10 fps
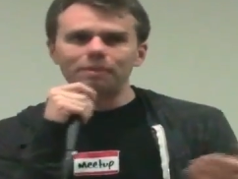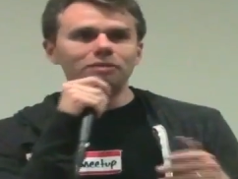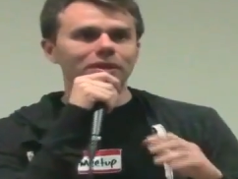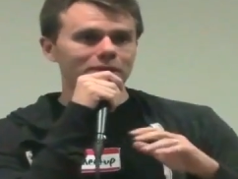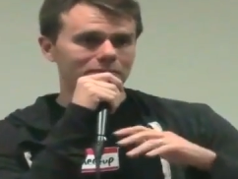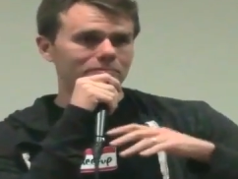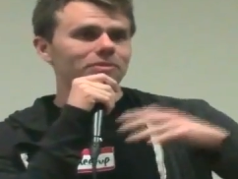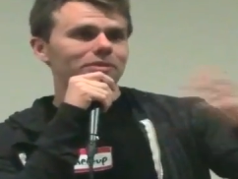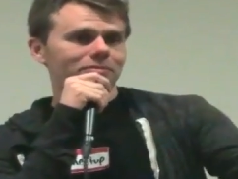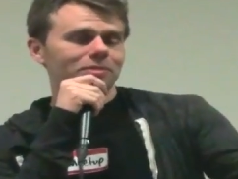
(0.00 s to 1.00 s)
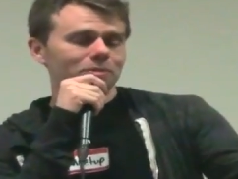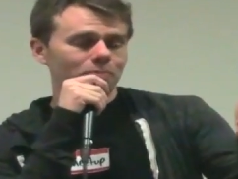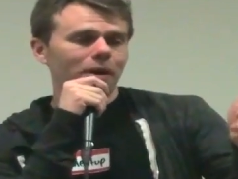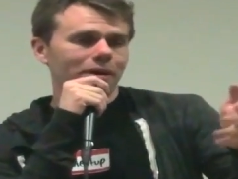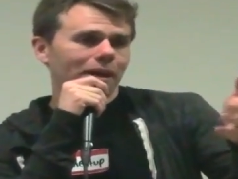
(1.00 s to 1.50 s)
I'm not trying to
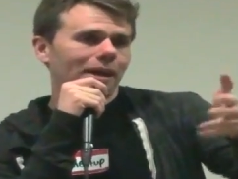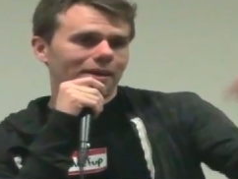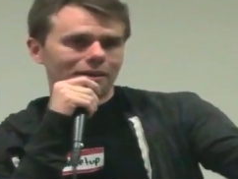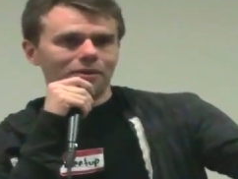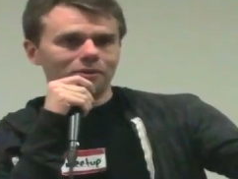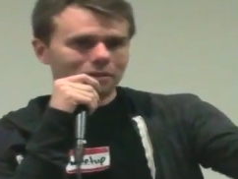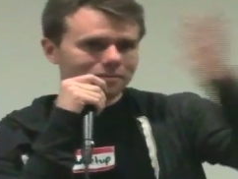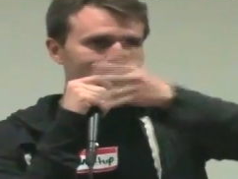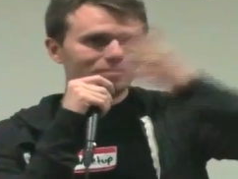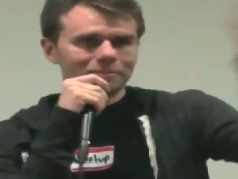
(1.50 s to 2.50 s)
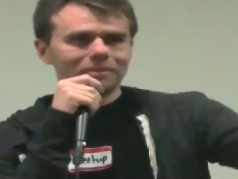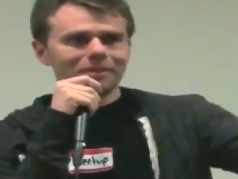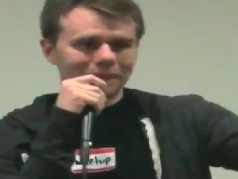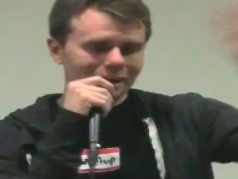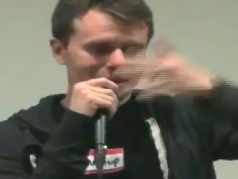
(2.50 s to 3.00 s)
spark a
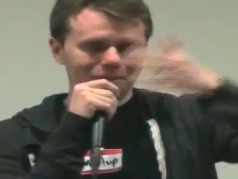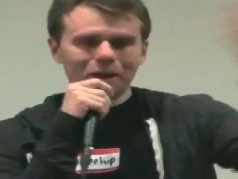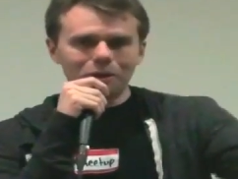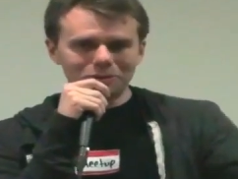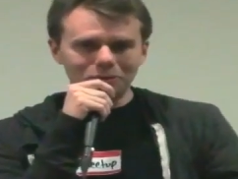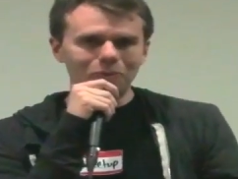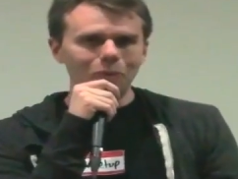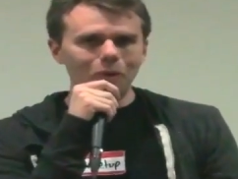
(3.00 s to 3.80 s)
coastal